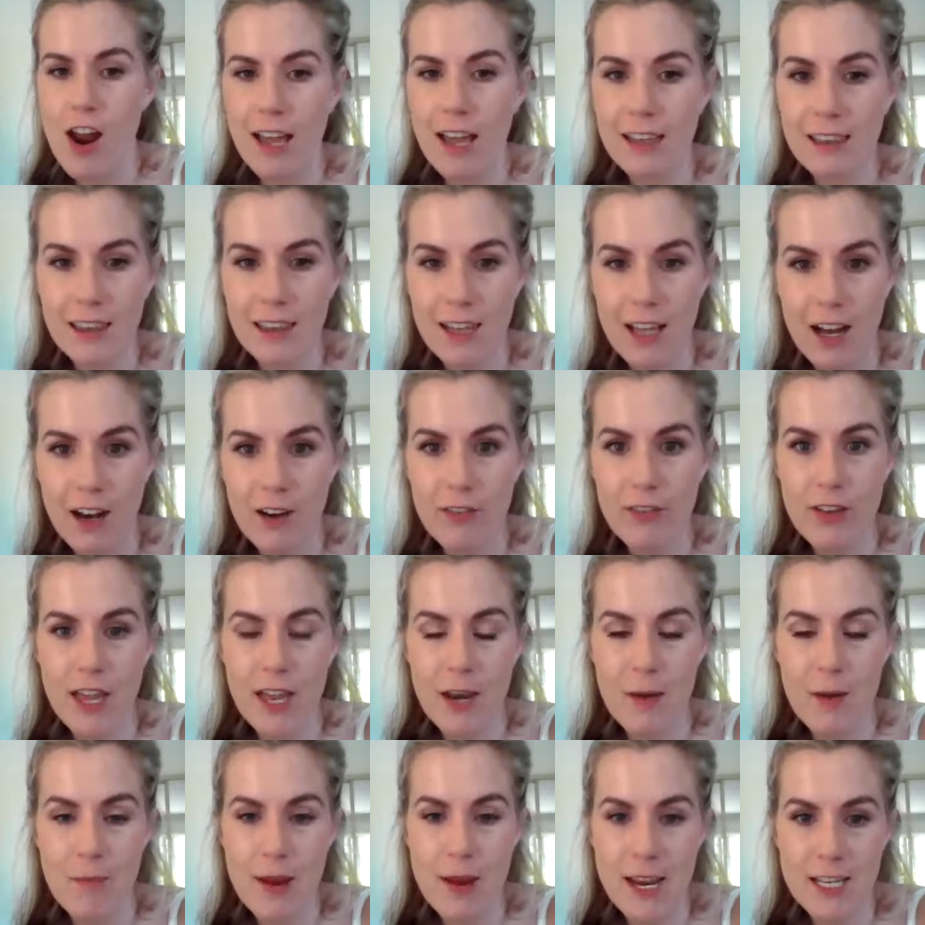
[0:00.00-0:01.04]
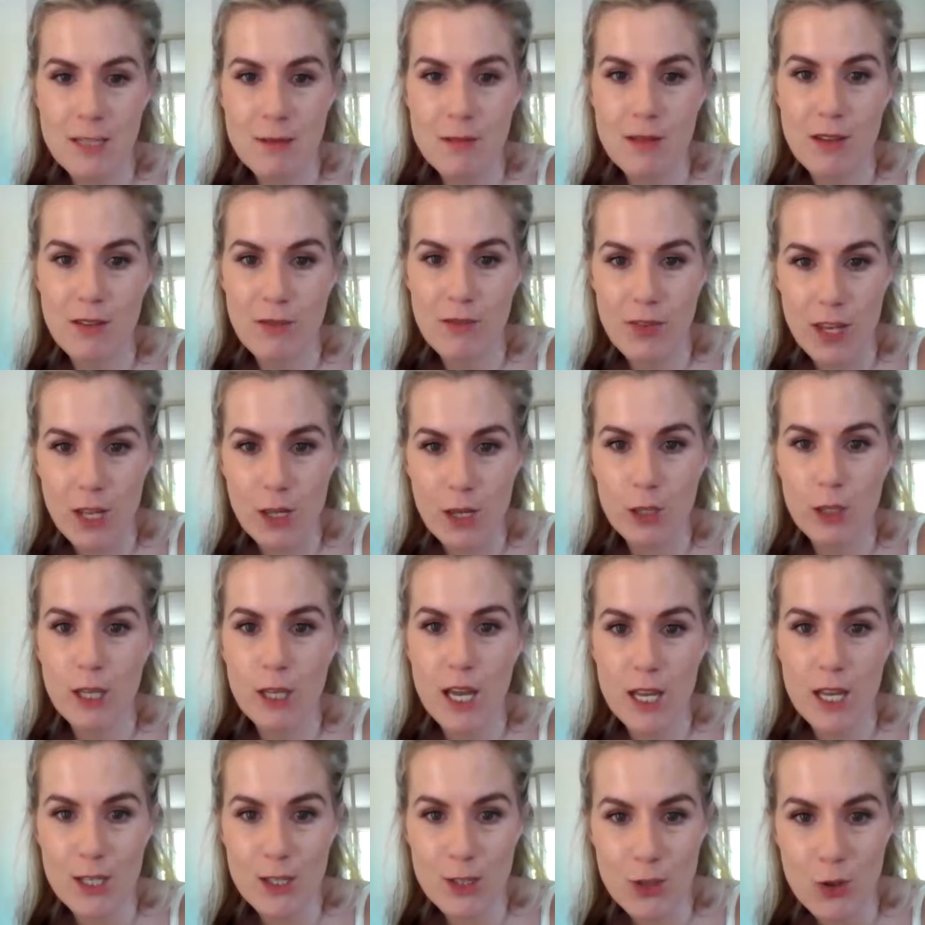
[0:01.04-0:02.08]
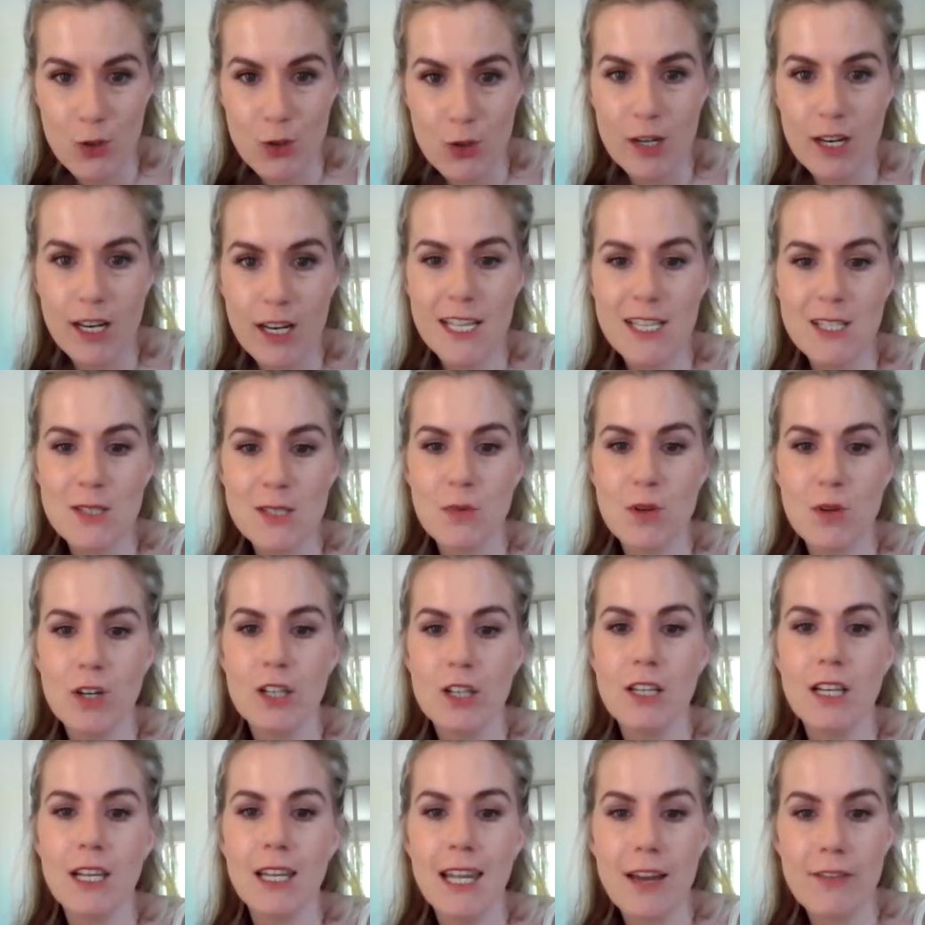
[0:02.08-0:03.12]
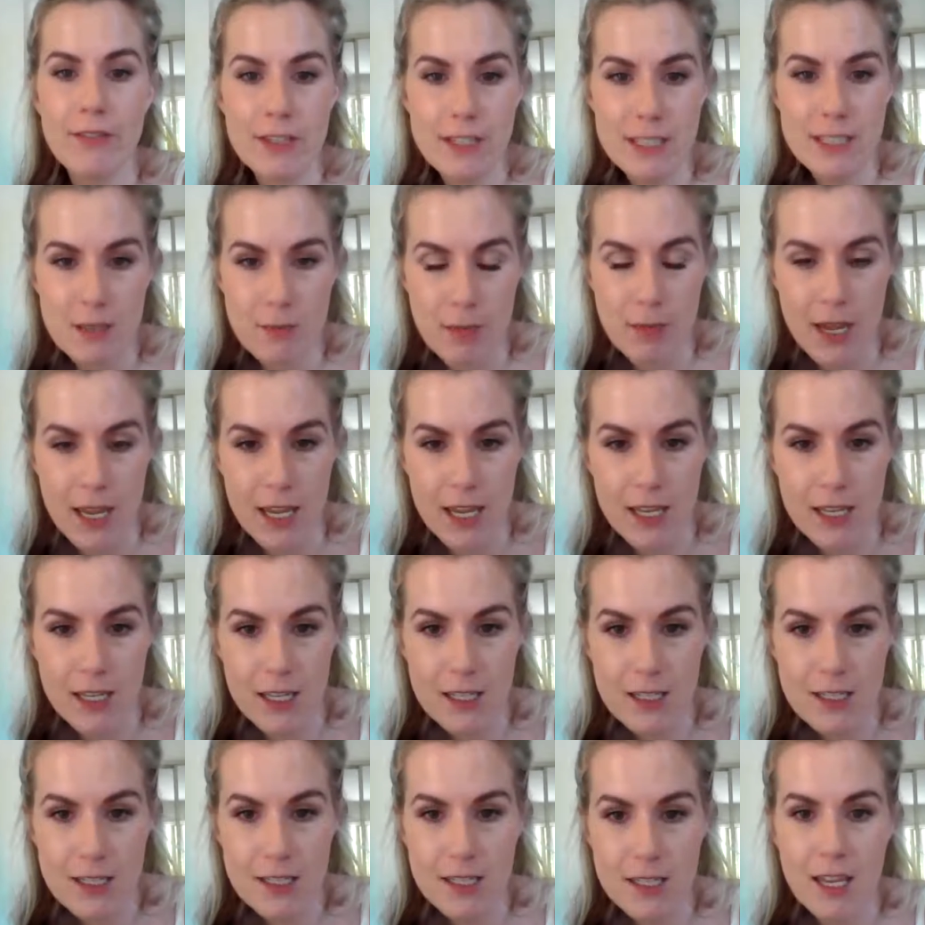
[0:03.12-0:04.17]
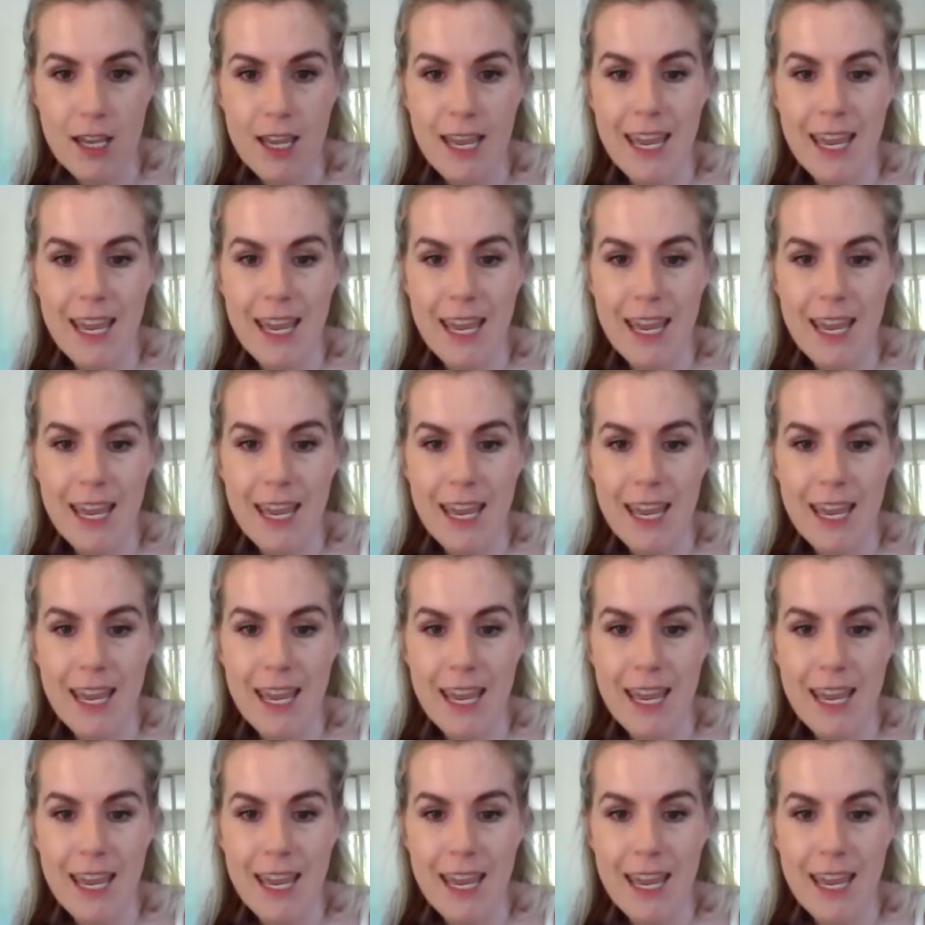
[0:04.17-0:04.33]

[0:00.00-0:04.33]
I love and makes me feel as good as what lavender peace,